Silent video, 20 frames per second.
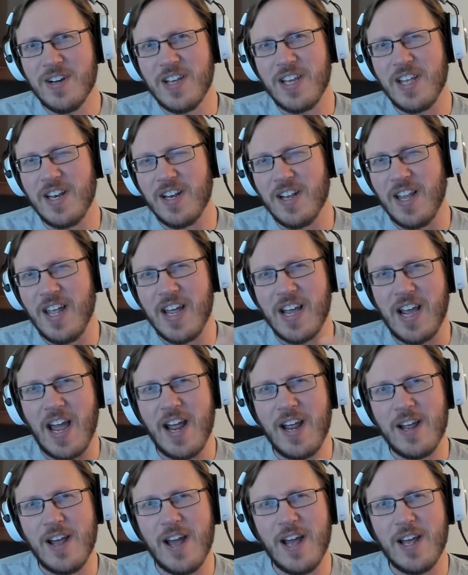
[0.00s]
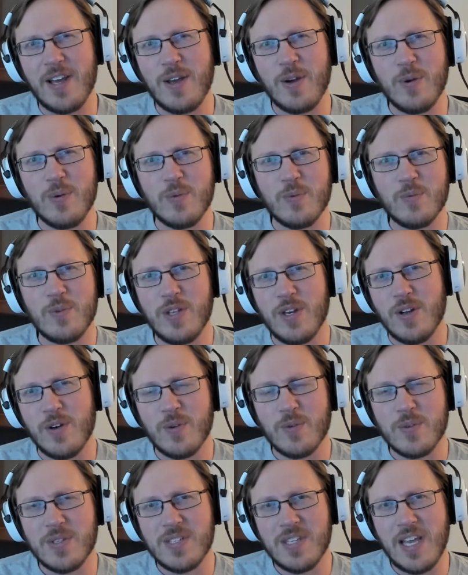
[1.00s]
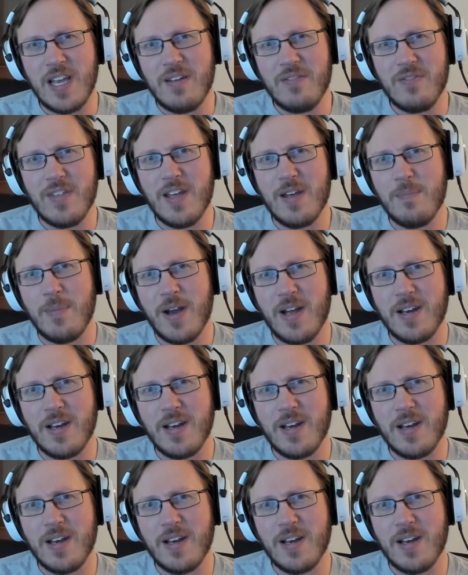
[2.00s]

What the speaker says: Can like I go, save them.